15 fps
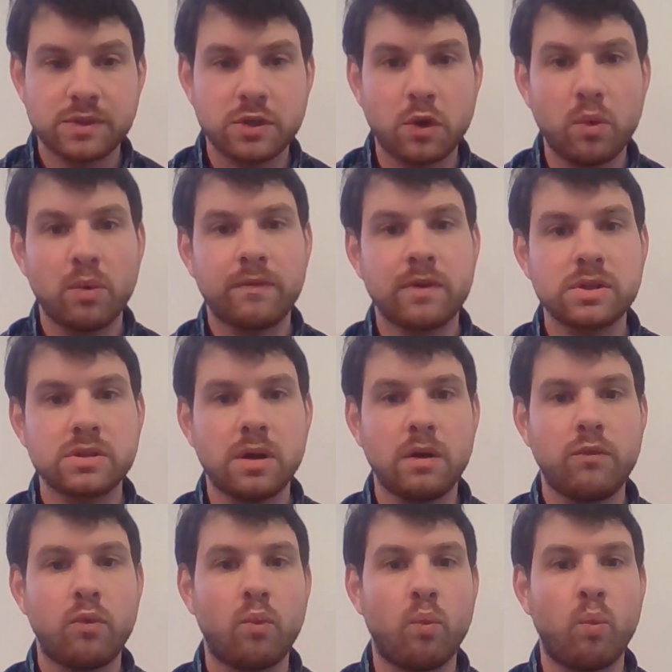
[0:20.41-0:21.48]
So, first
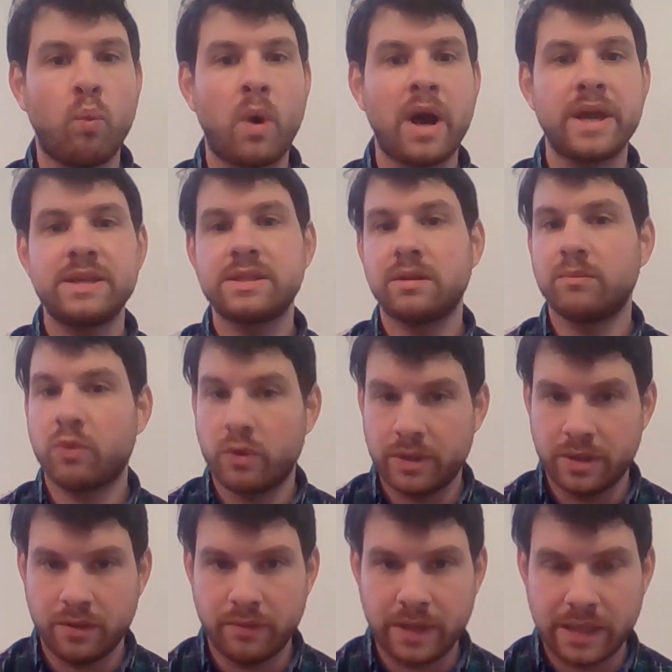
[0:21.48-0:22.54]
off, why is it
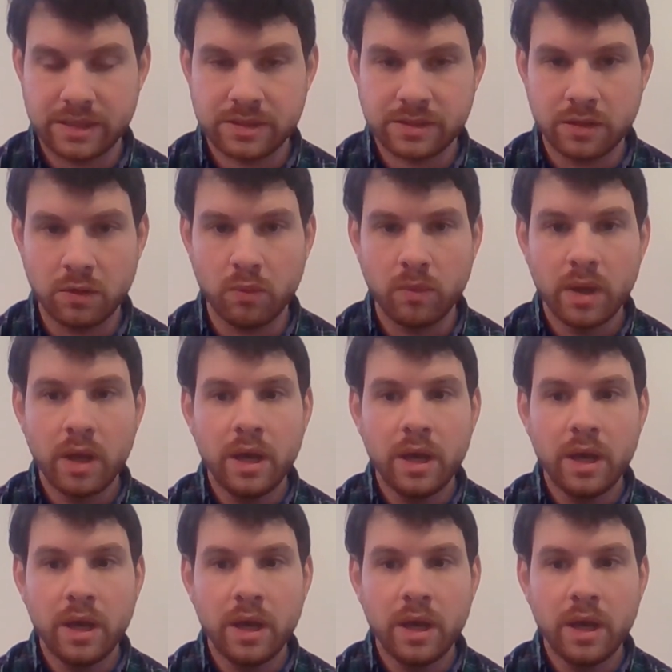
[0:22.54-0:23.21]
important to do that? So,